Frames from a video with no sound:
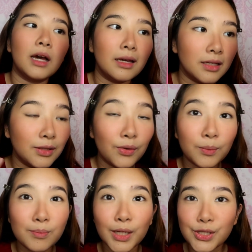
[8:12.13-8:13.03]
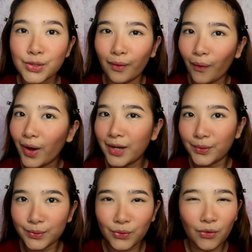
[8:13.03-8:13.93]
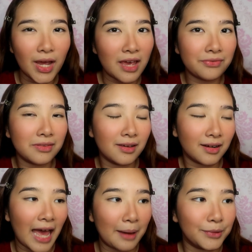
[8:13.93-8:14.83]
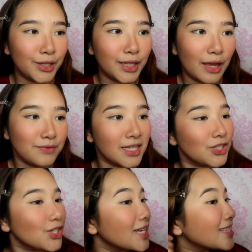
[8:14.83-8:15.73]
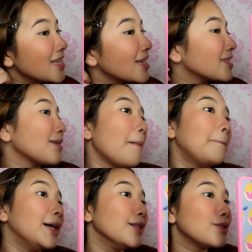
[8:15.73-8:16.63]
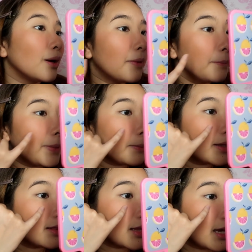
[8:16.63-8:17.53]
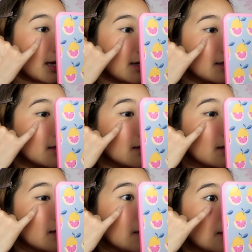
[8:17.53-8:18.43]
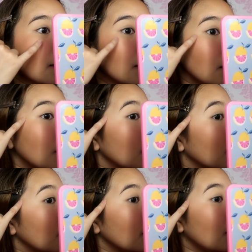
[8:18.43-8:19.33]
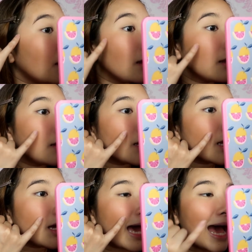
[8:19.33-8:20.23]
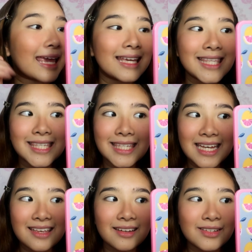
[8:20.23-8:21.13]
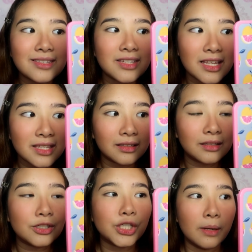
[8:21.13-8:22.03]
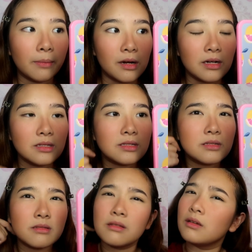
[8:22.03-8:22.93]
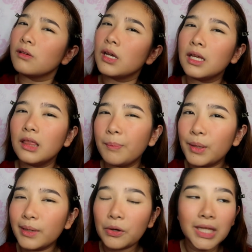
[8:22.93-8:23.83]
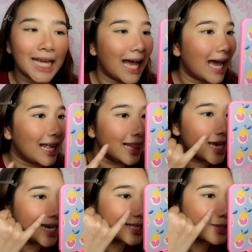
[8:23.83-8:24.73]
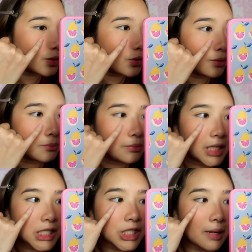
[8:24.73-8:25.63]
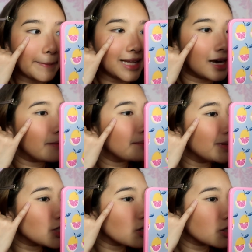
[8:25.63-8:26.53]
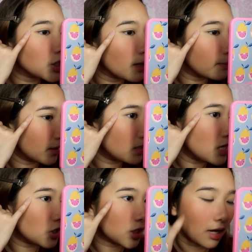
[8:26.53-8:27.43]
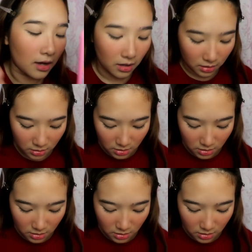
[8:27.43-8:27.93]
Ayan yung blush ko. I don't know if the camera gives it justice, but sobrang pigmented. And I can see there's subtle shimmers. Hindi pa naman ako nag-highlight. So, yung blush niya pala, medyo shimmery siya.